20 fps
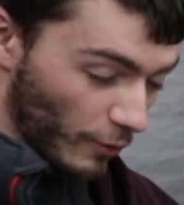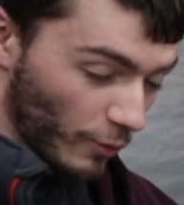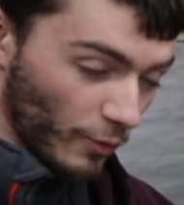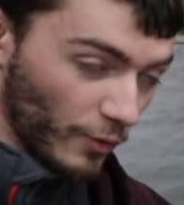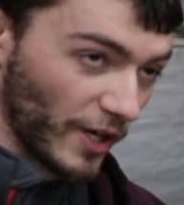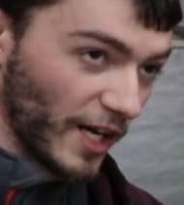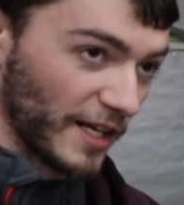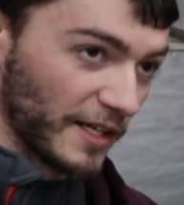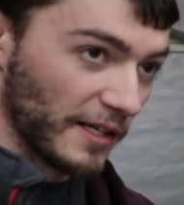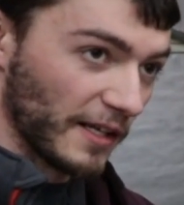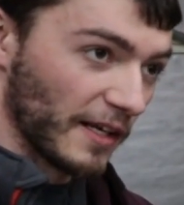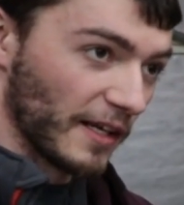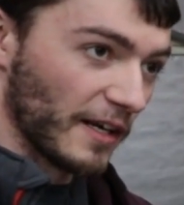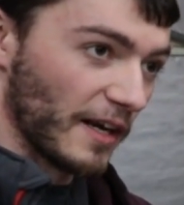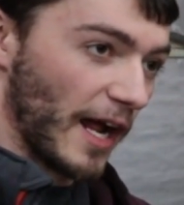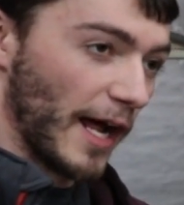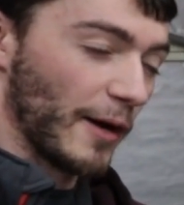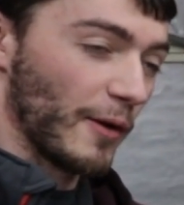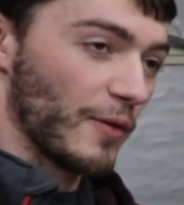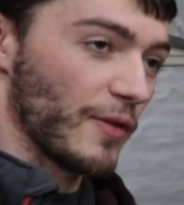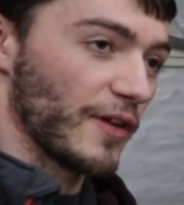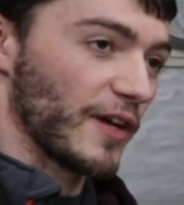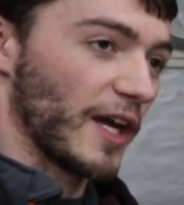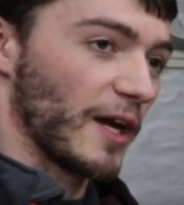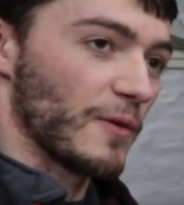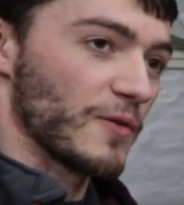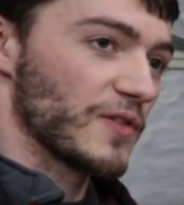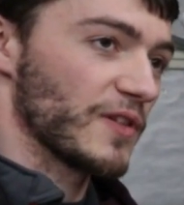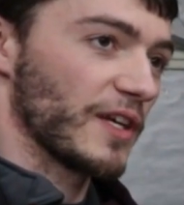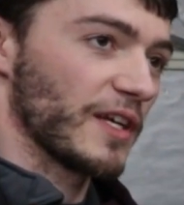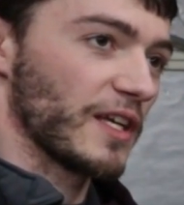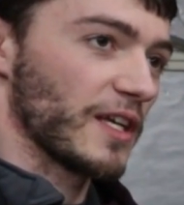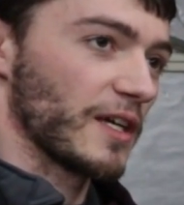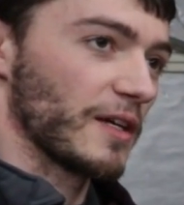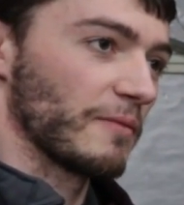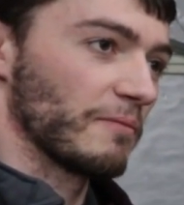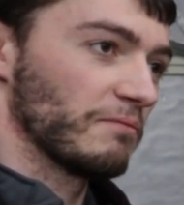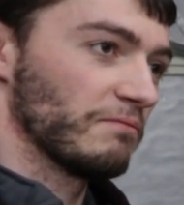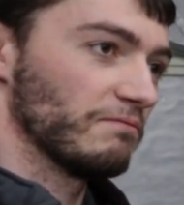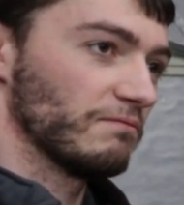when I did it, I don't think I was taking,
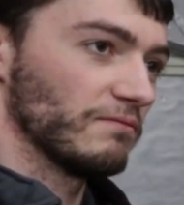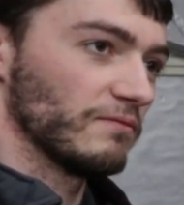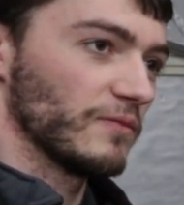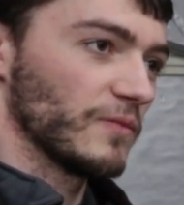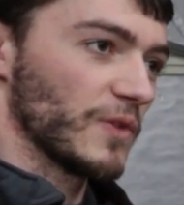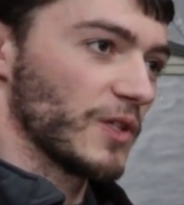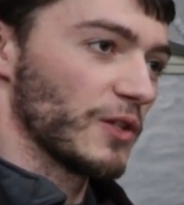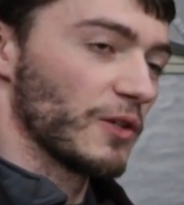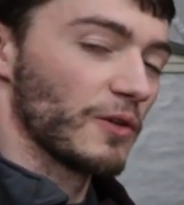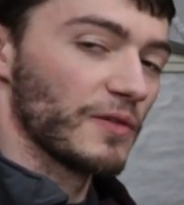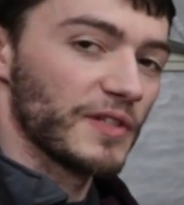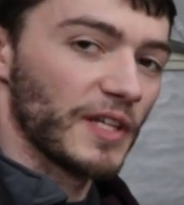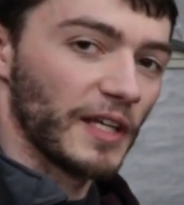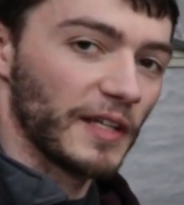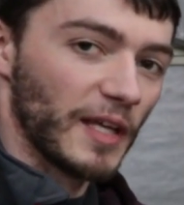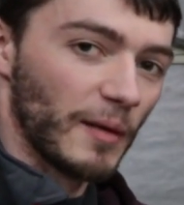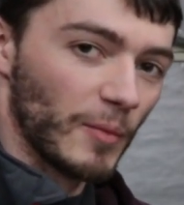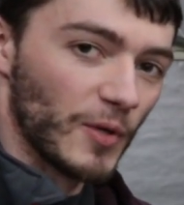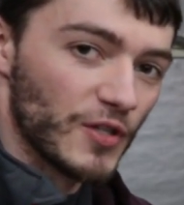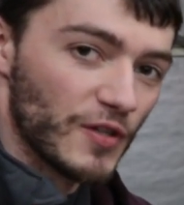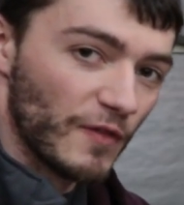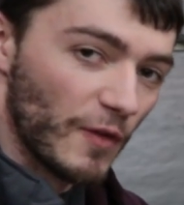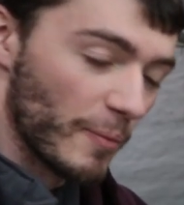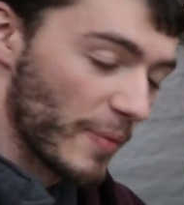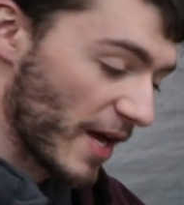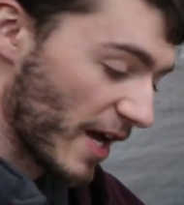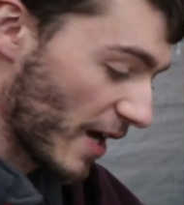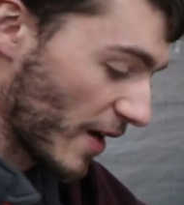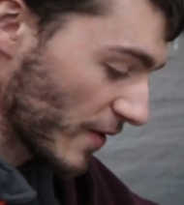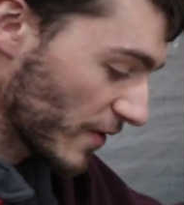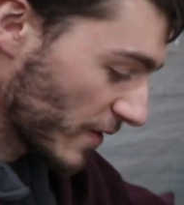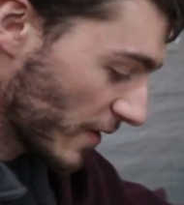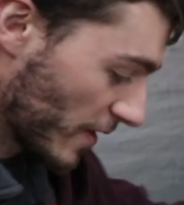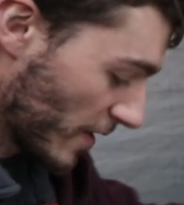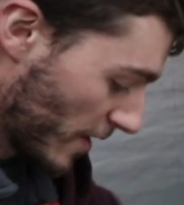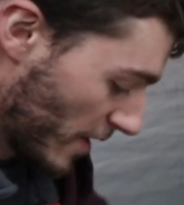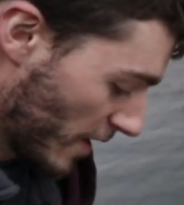you don't take that much of a pass,